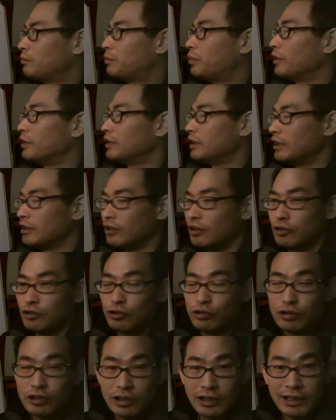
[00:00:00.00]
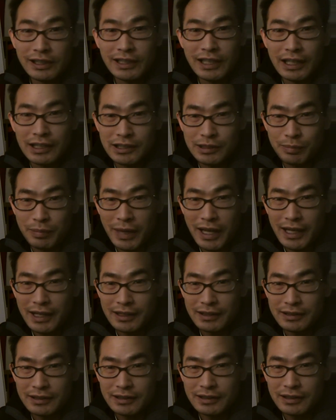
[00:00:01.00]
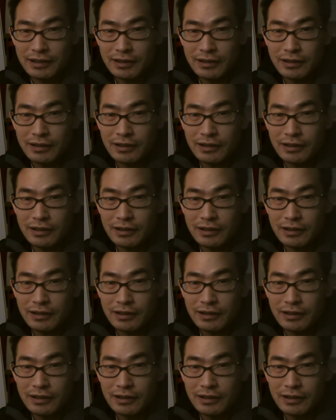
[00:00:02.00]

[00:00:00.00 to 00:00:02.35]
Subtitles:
but in a Euclidean space,